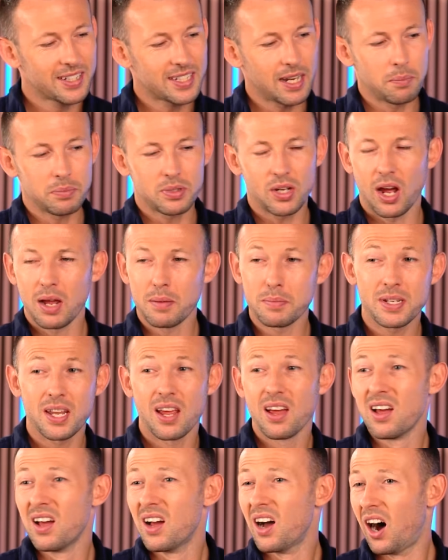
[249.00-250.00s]
Sometimes,
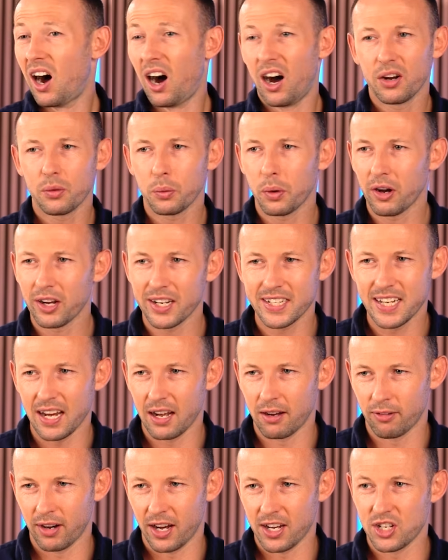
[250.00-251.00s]
Hardware
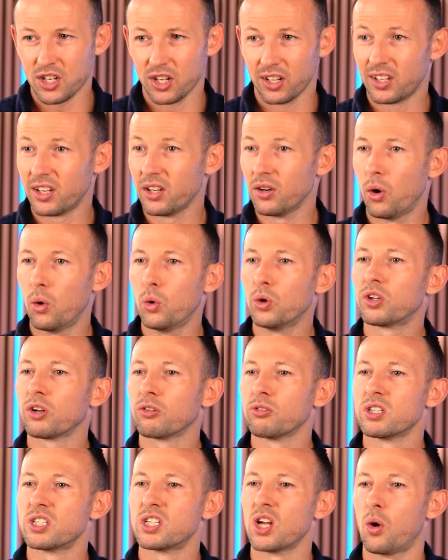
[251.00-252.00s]
Acceleration can also
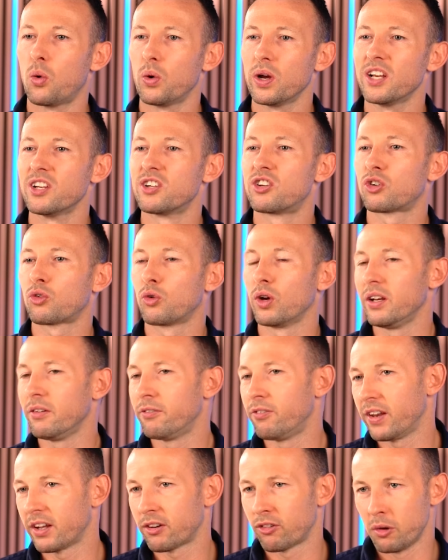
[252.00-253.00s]
result in screen
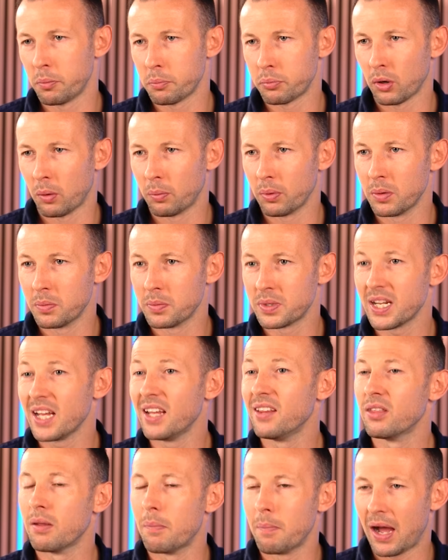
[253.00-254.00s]
flickering problems
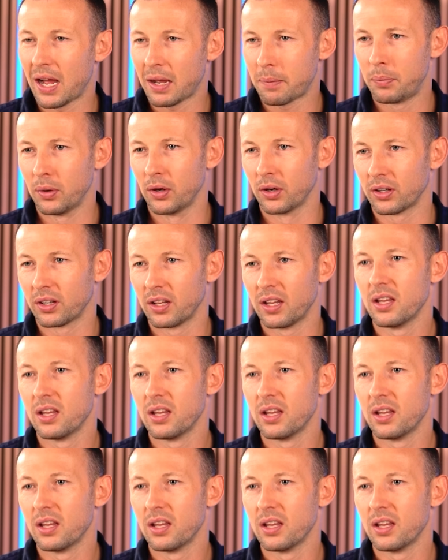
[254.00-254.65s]
in the MacBook.